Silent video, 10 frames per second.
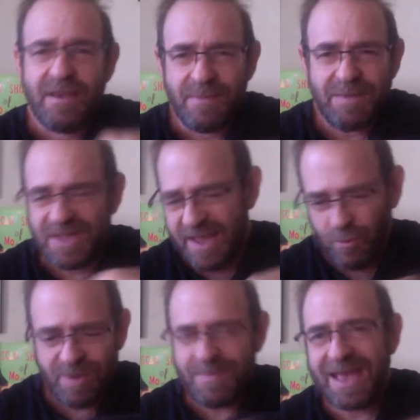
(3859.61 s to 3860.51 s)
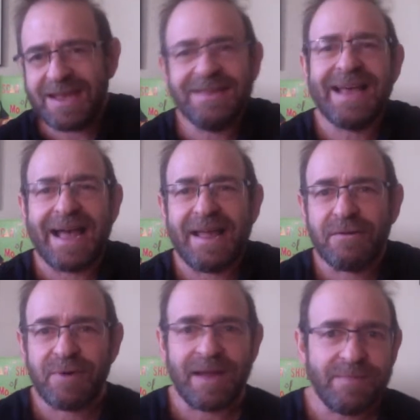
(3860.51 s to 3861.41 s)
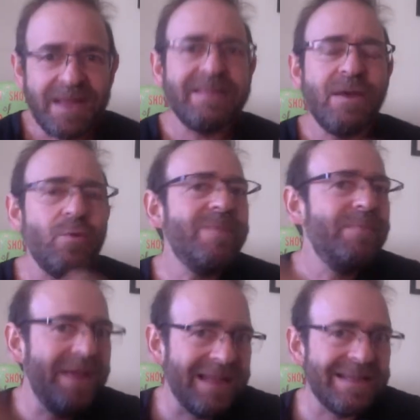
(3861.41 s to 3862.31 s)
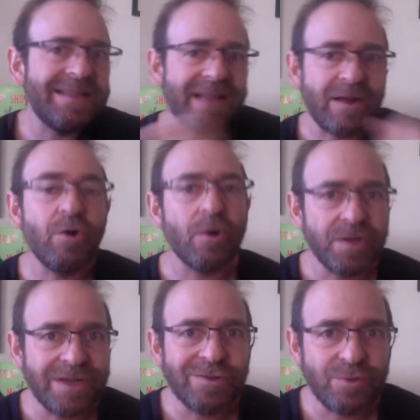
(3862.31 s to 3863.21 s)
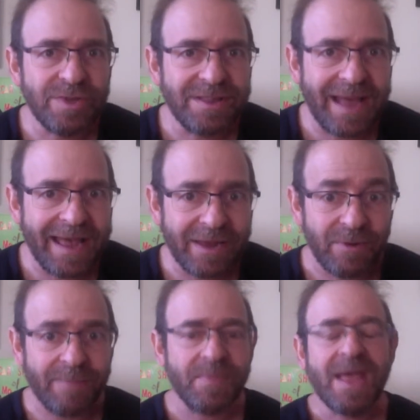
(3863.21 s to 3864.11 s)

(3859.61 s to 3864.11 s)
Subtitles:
maybe then we make a diagram, and then we build it according to the diagram.